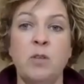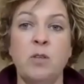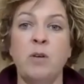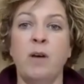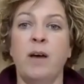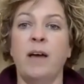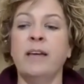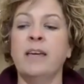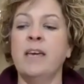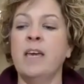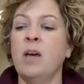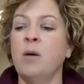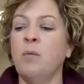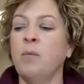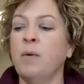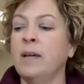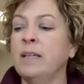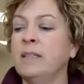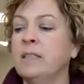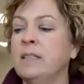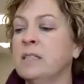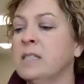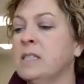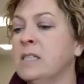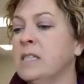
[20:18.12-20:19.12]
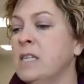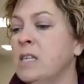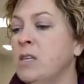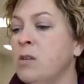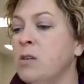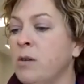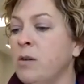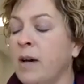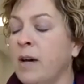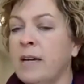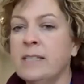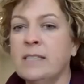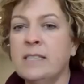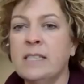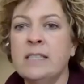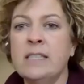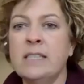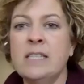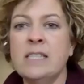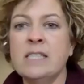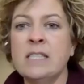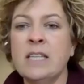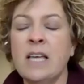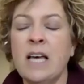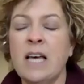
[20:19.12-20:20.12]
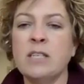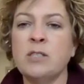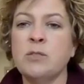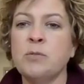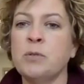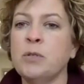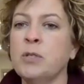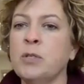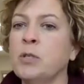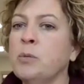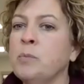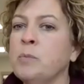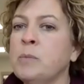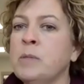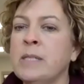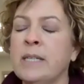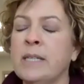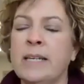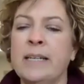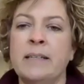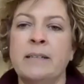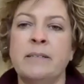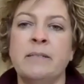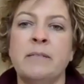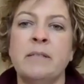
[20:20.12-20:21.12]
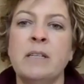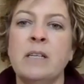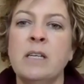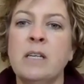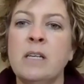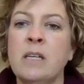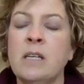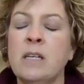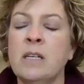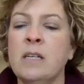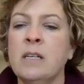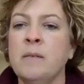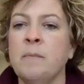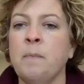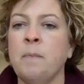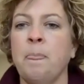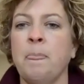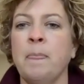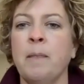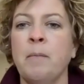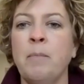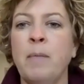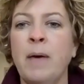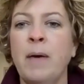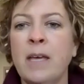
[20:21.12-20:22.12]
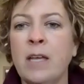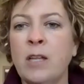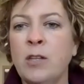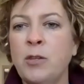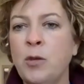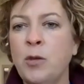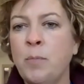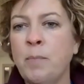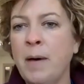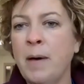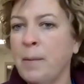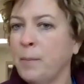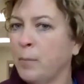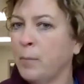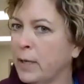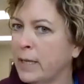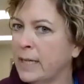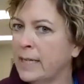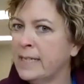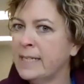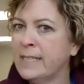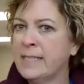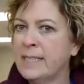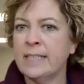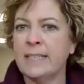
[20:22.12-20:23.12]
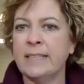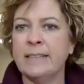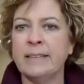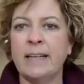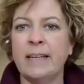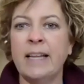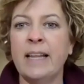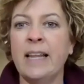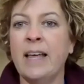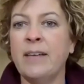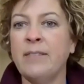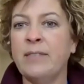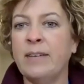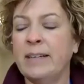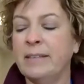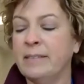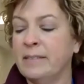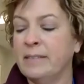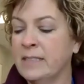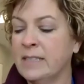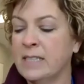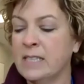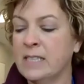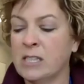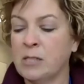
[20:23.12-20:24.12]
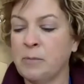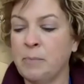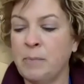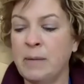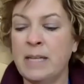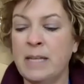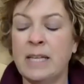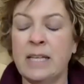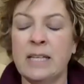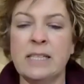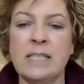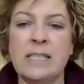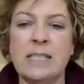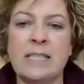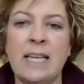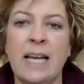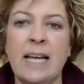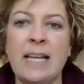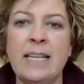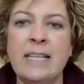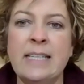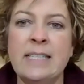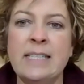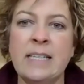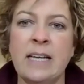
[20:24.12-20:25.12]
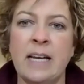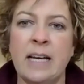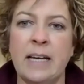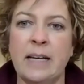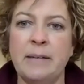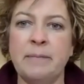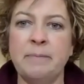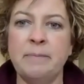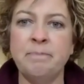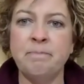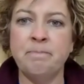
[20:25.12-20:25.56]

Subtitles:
I can't wait to see you guys in these classrooms and making new memories, and I love it. This is gonna be an exciting time.